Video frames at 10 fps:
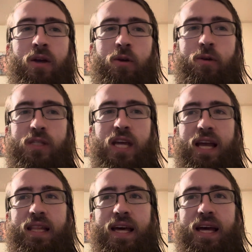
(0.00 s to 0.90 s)
who
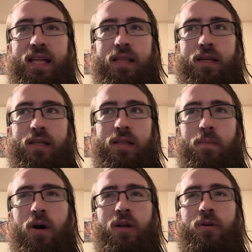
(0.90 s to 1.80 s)
say that the
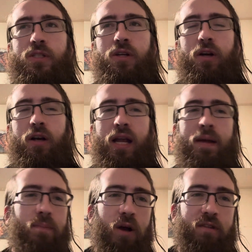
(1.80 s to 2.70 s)
models are
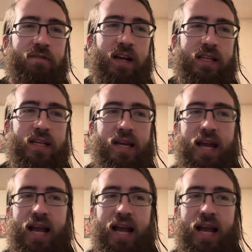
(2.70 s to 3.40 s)
imperfect